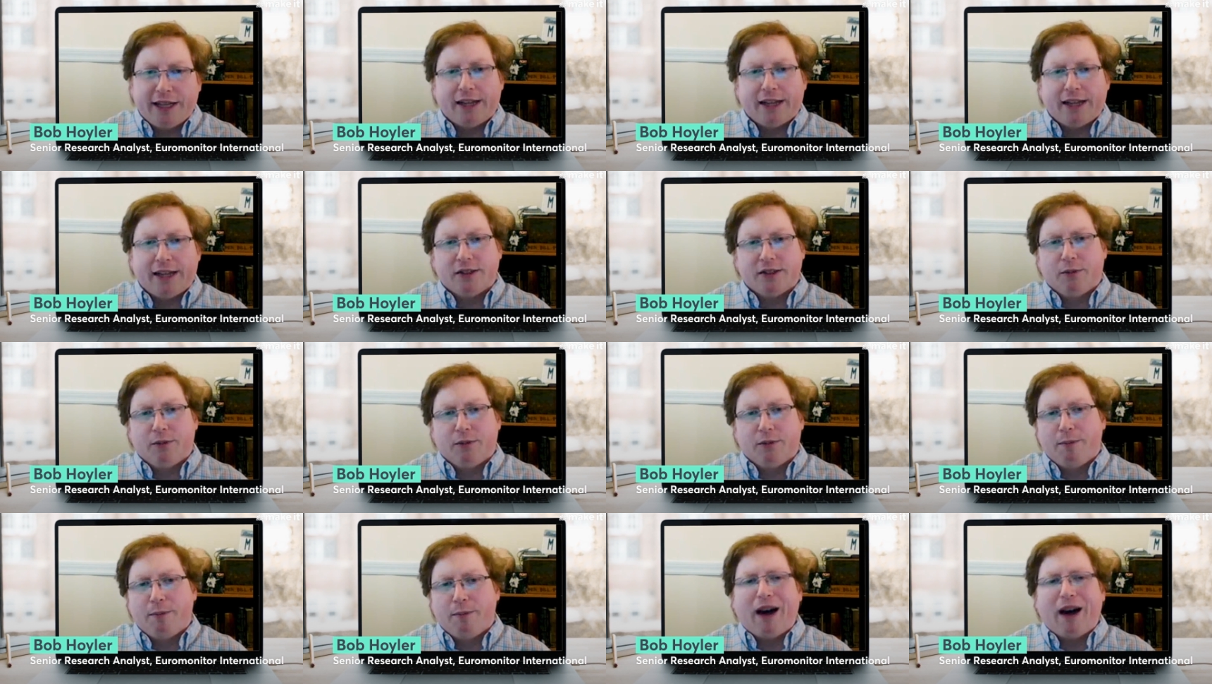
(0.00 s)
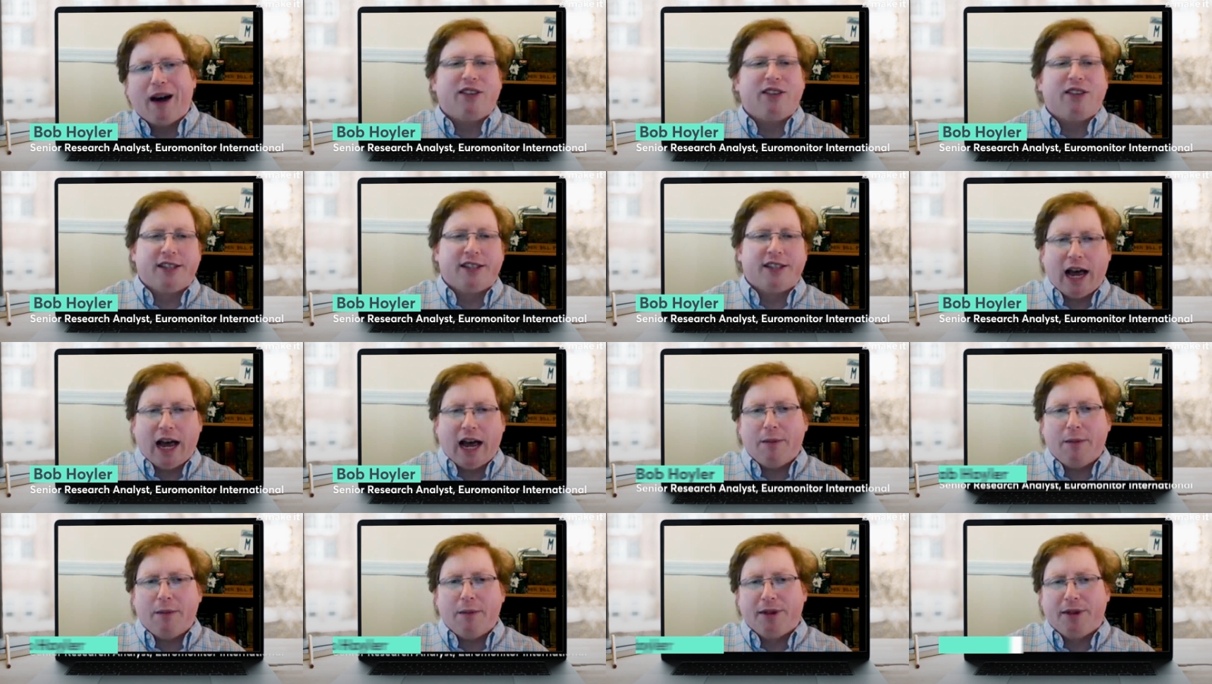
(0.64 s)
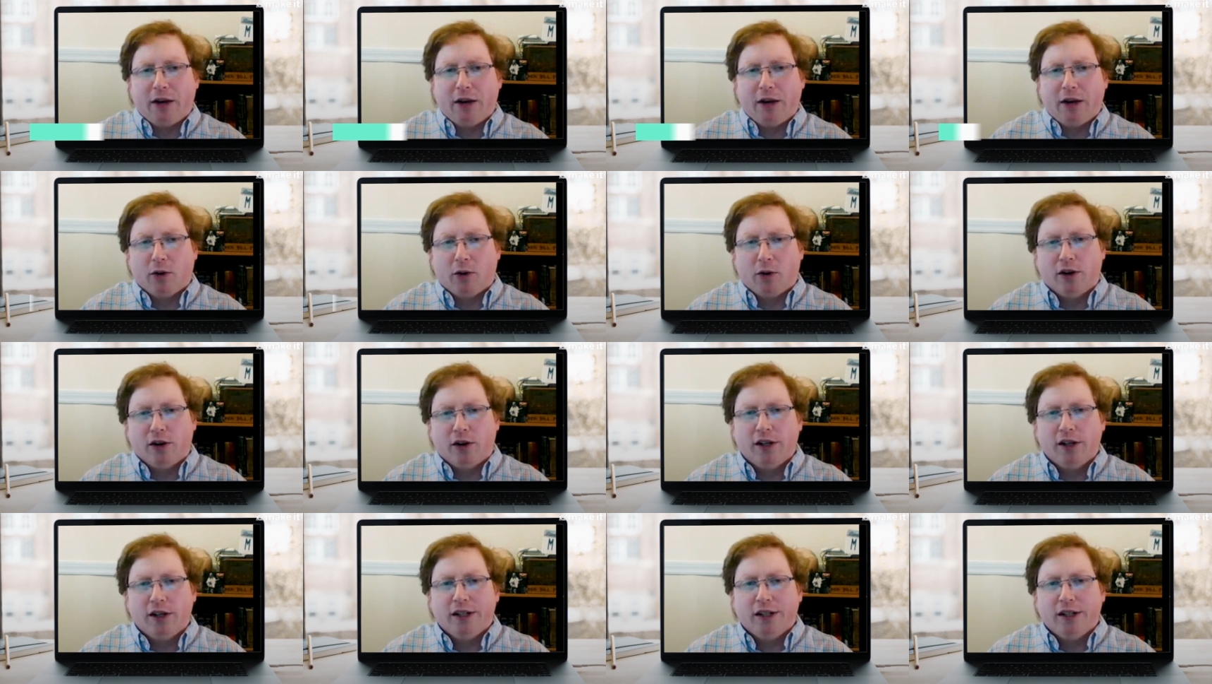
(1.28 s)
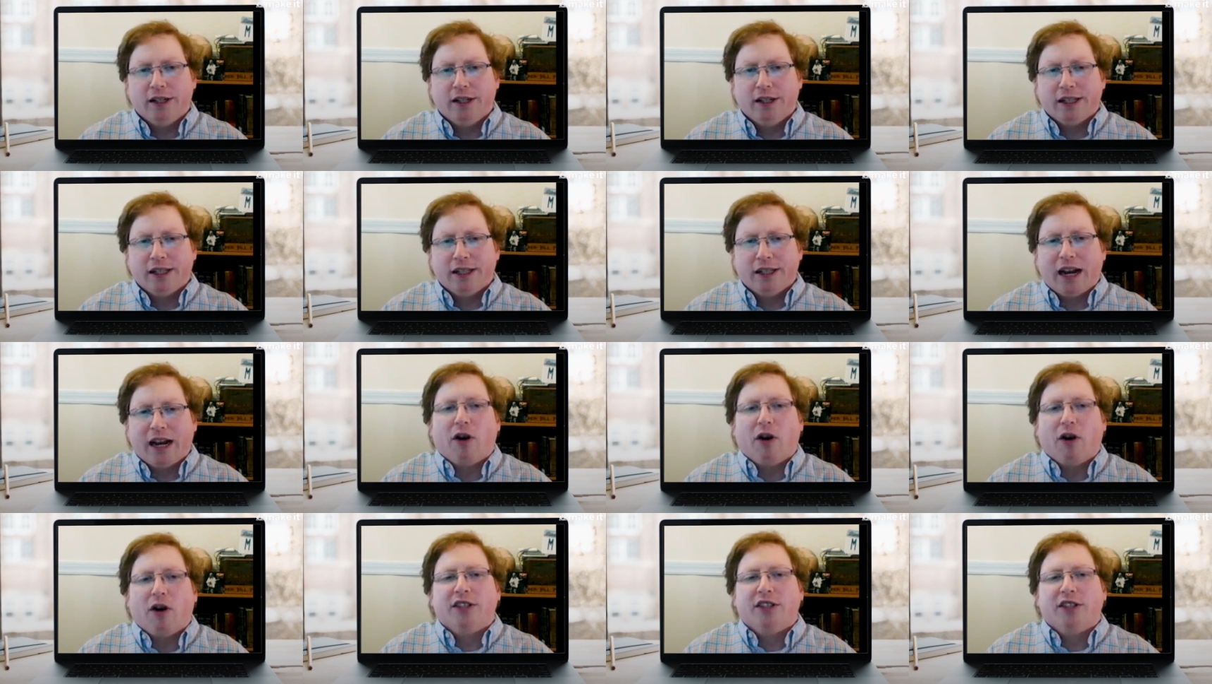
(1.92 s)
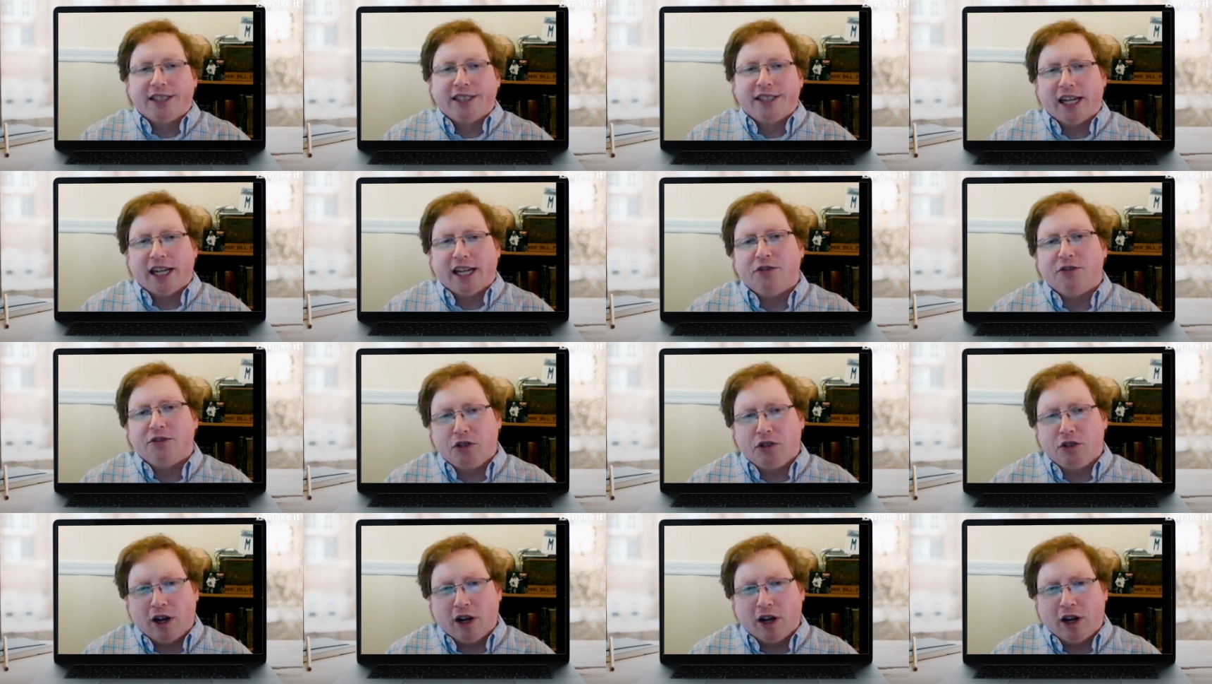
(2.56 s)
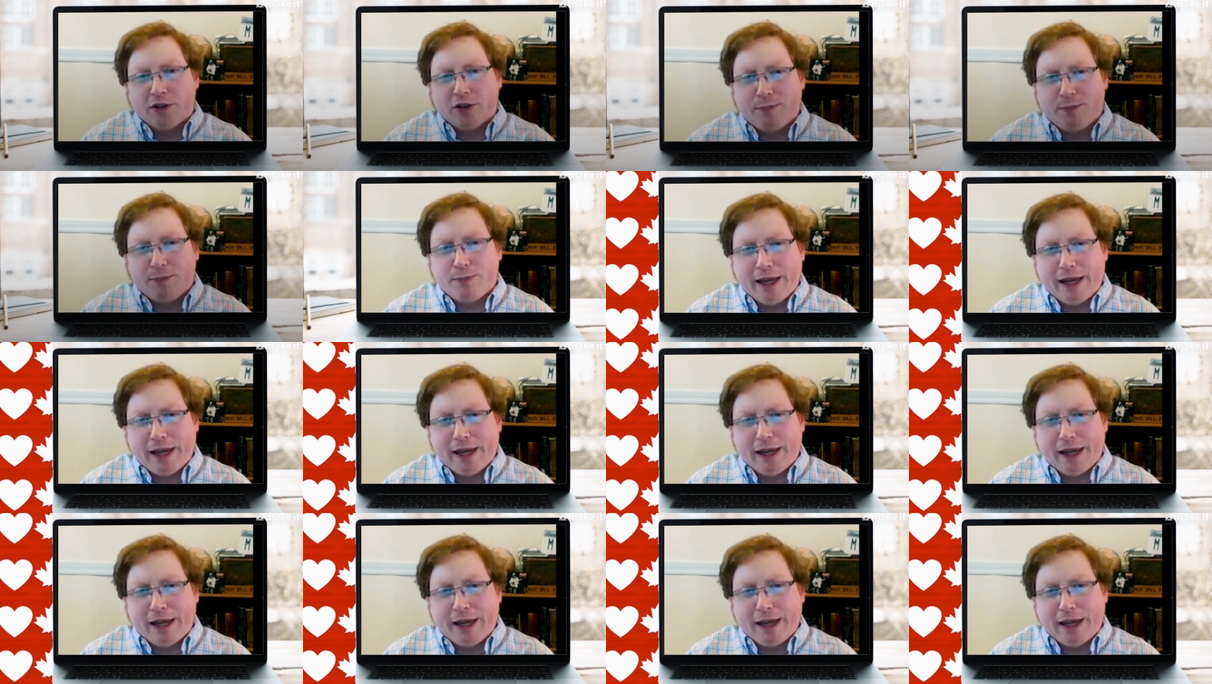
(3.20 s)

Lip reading: That's about the time they were kind of unsuccessfully trying to